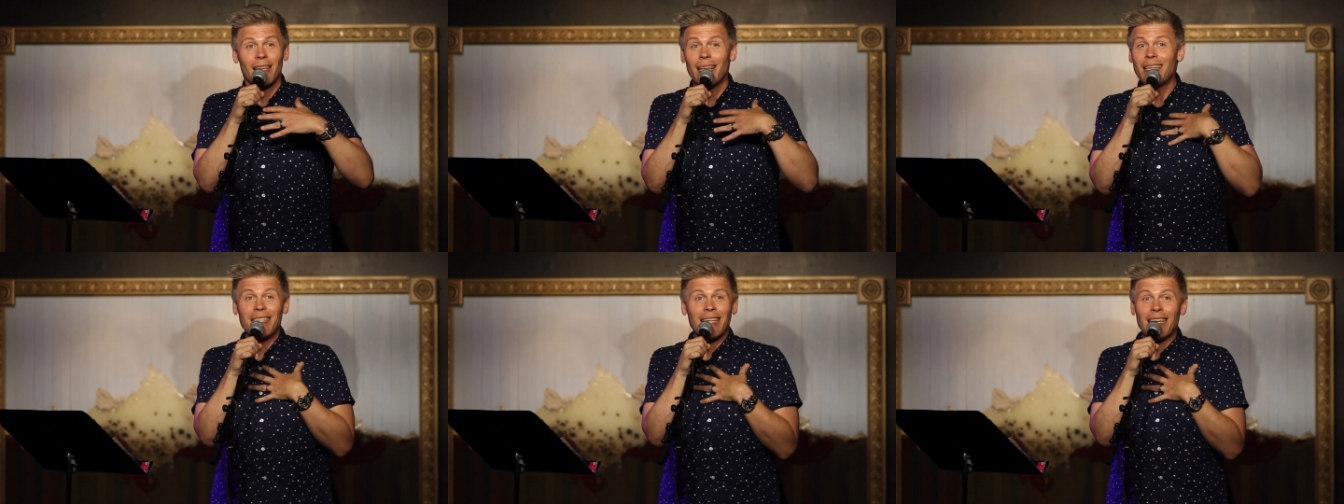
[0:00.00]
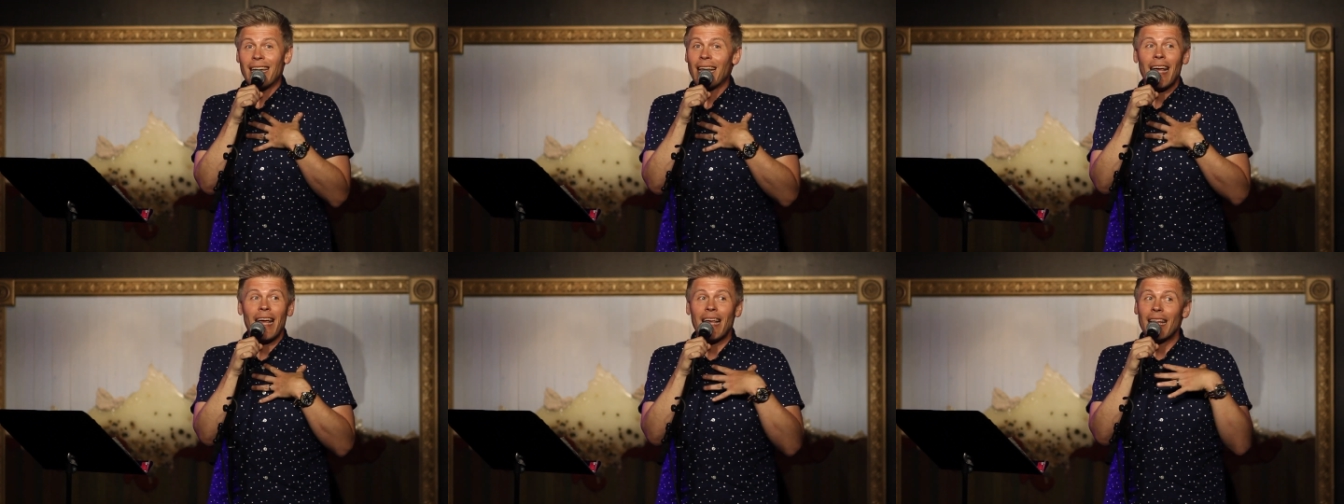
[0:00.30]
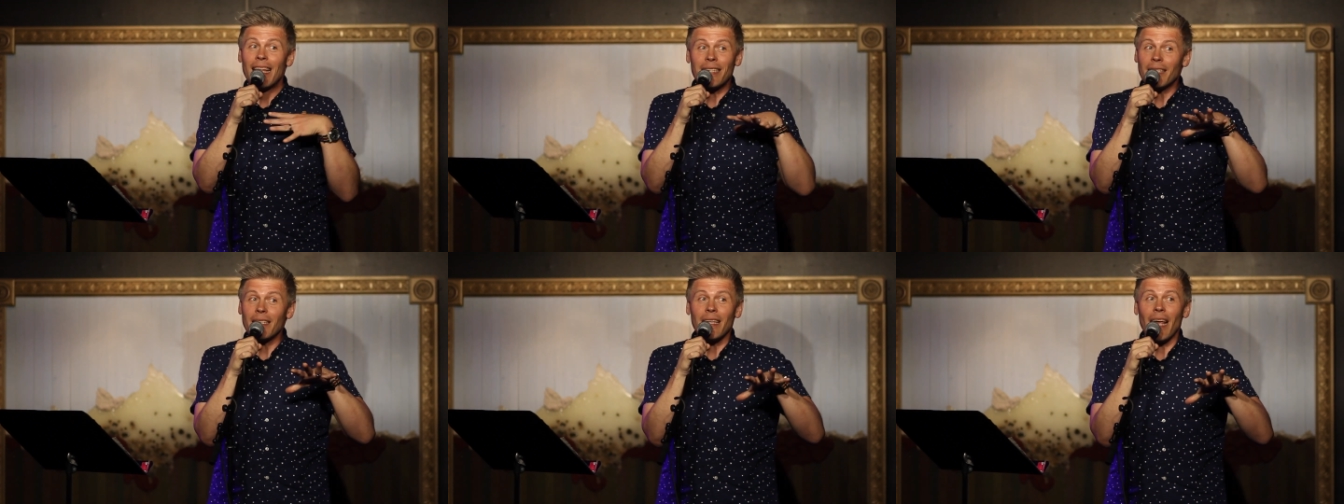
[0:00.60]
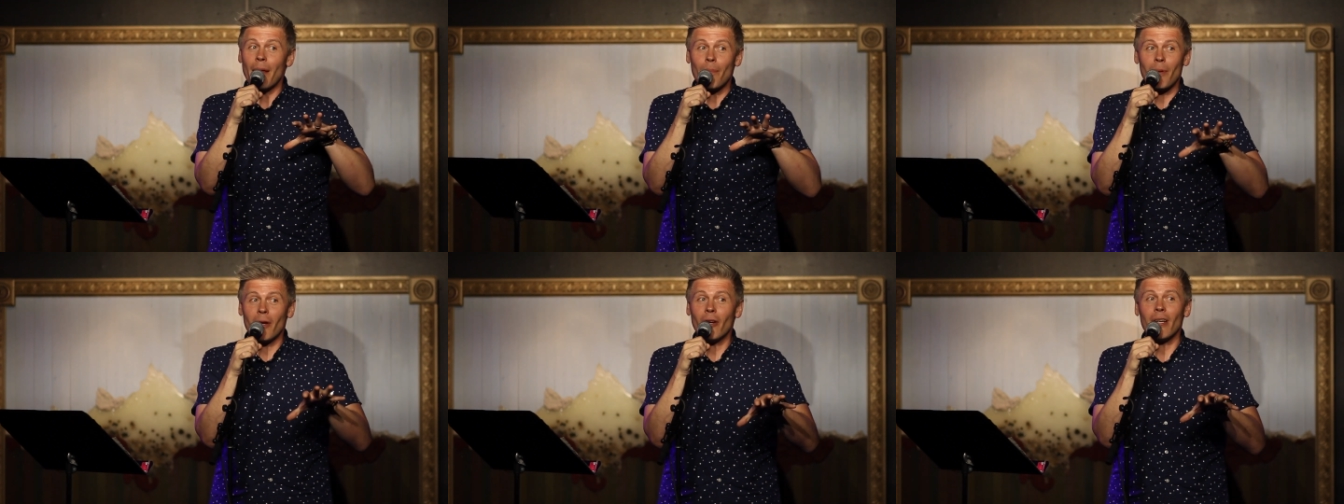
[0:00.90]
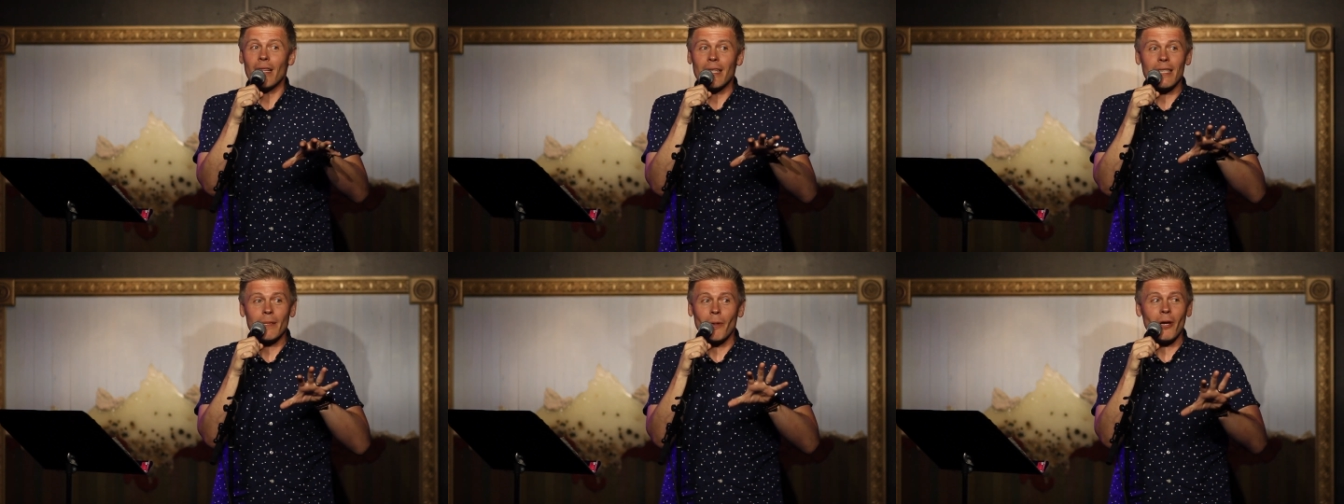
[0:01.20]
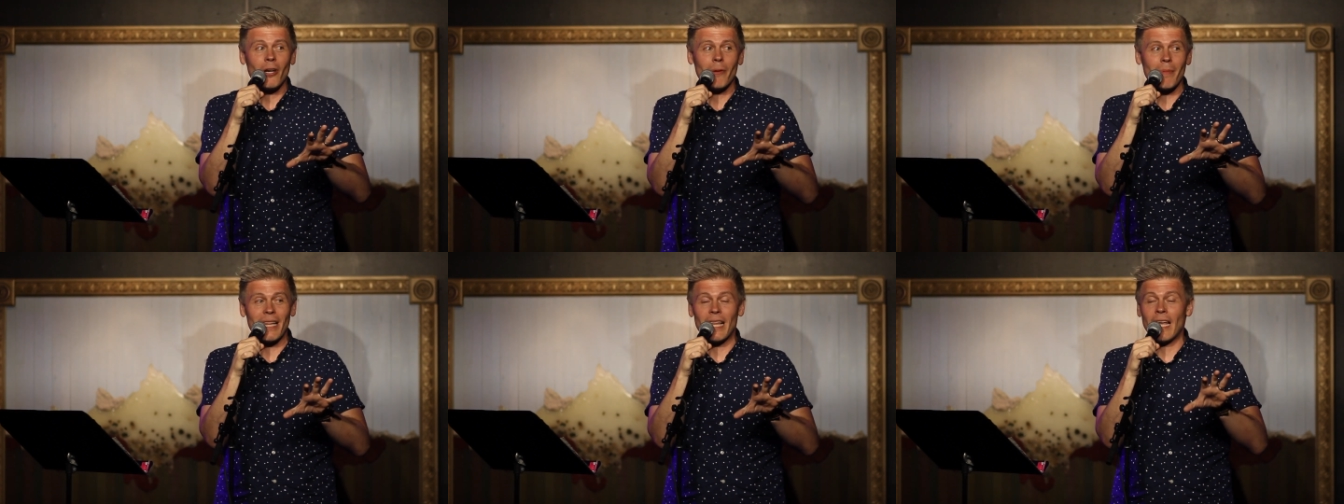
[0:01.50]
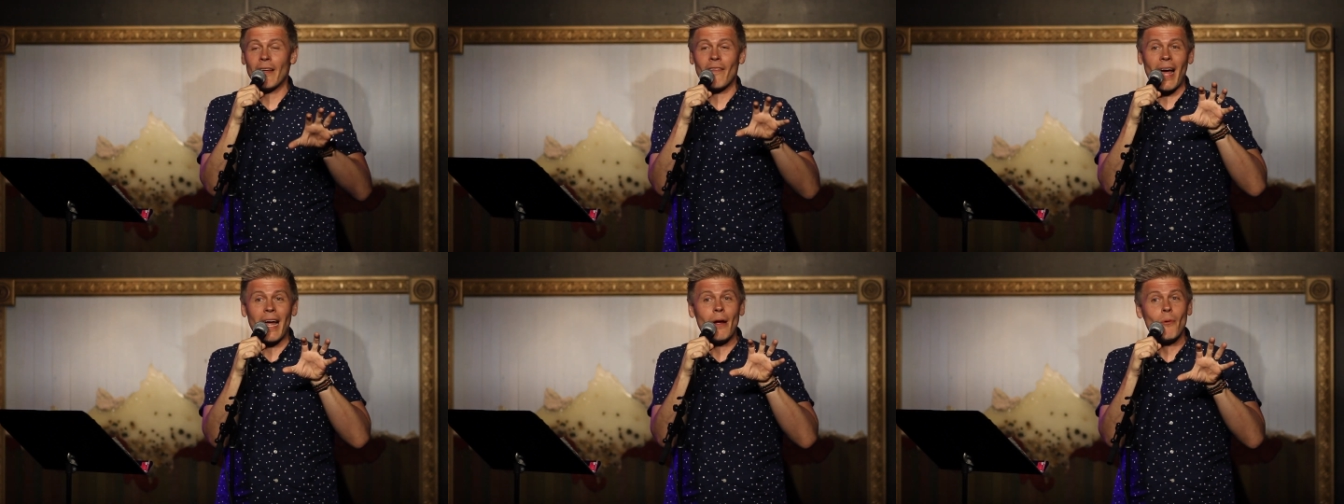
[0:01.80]
Listen, this is a period, this period of my
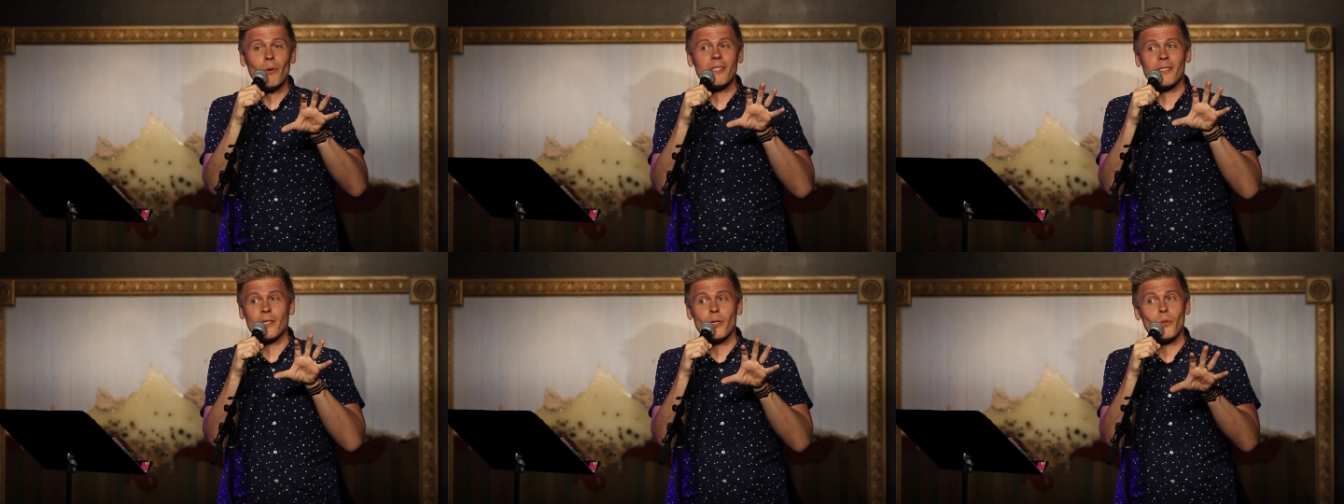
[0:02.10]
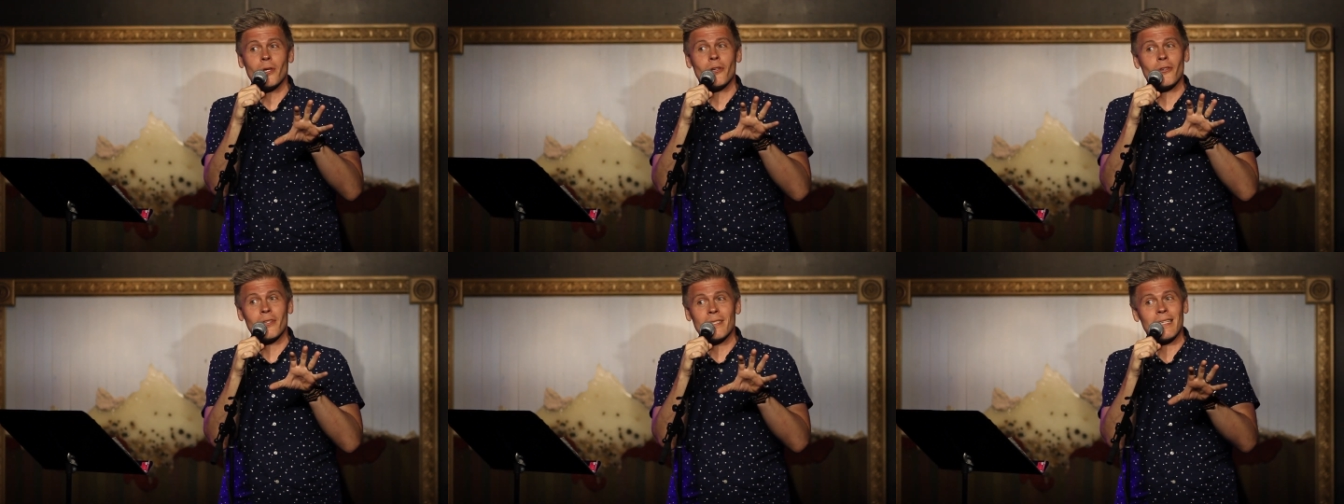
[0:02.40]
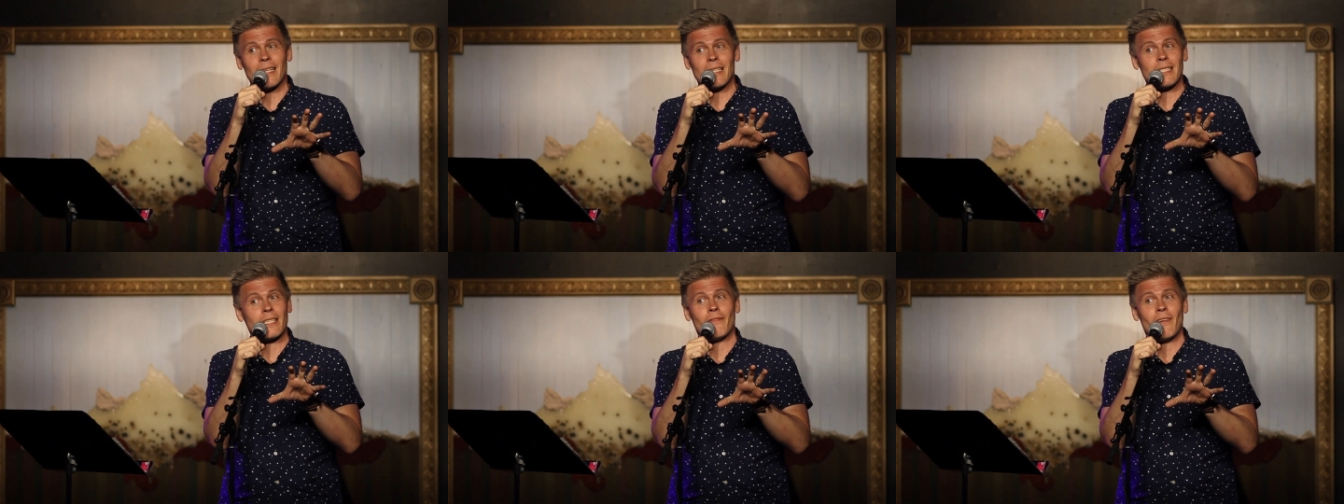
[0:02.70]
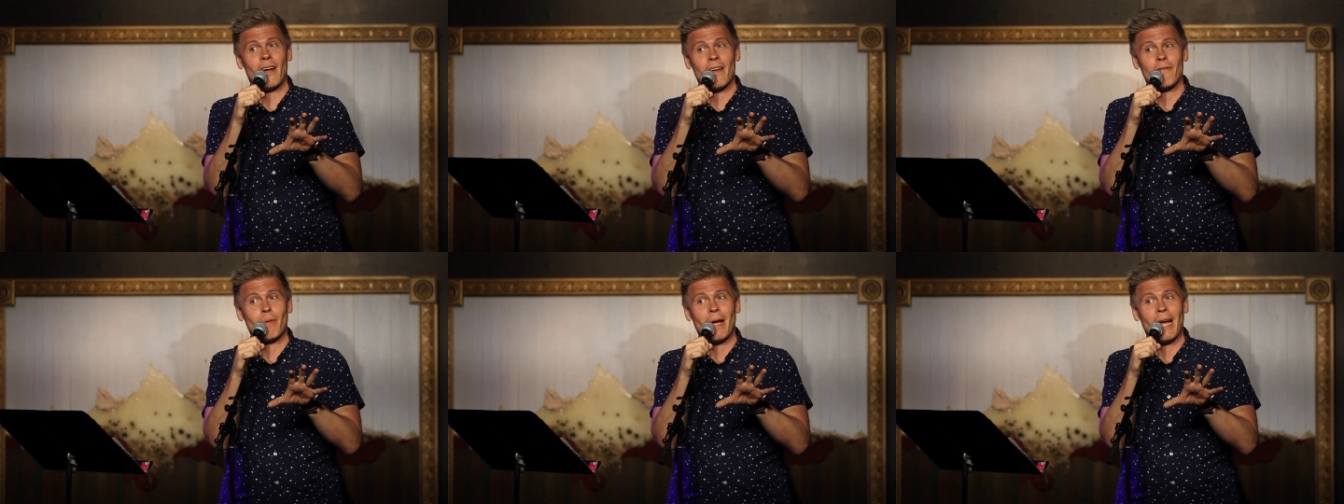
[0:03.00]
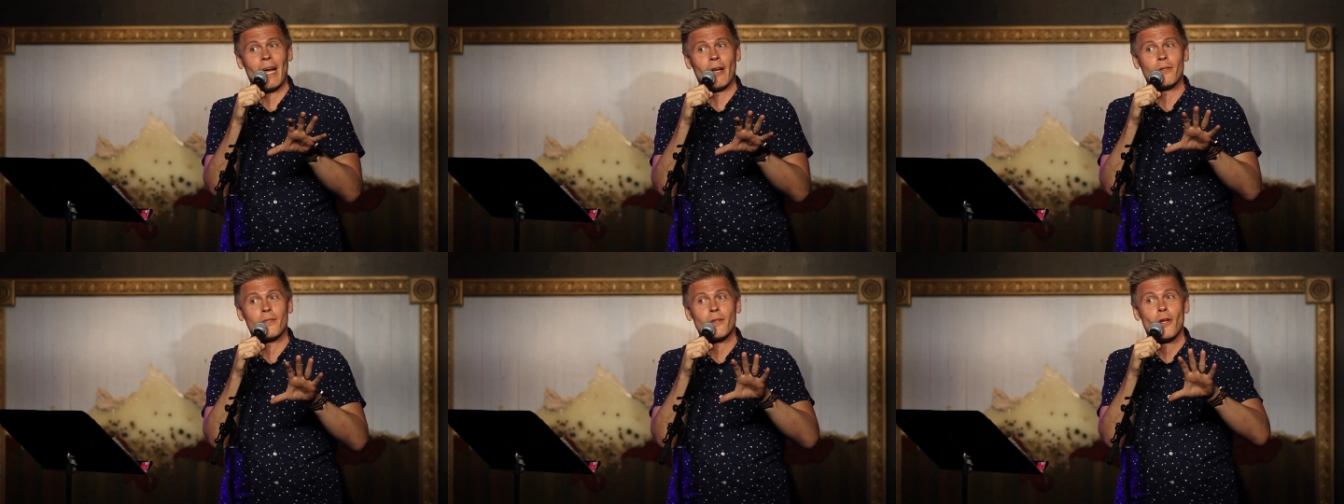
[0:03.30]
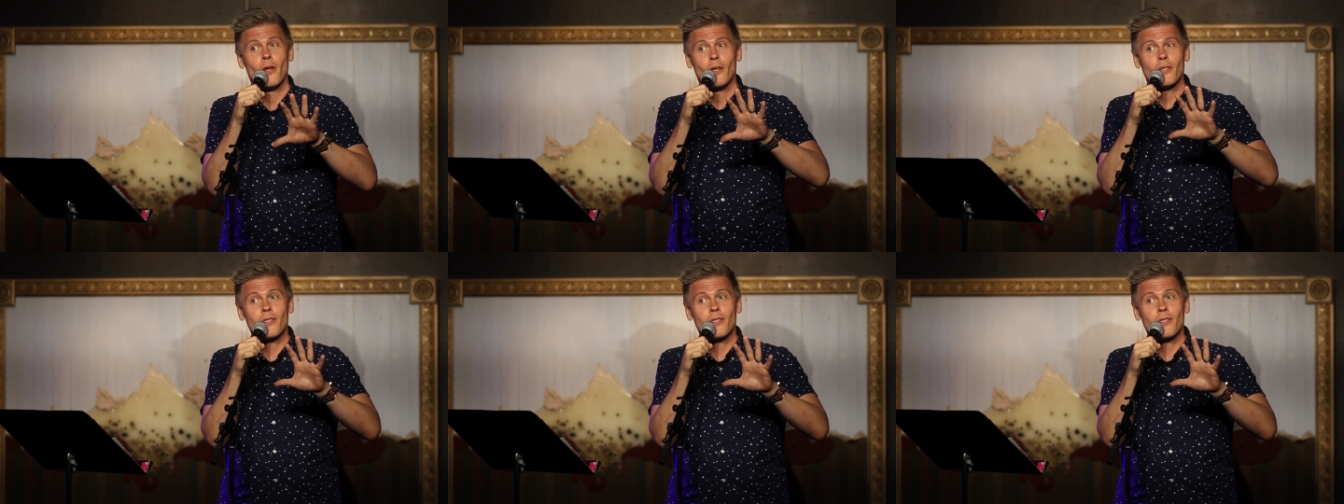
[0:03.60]
life, I was 265 pounds.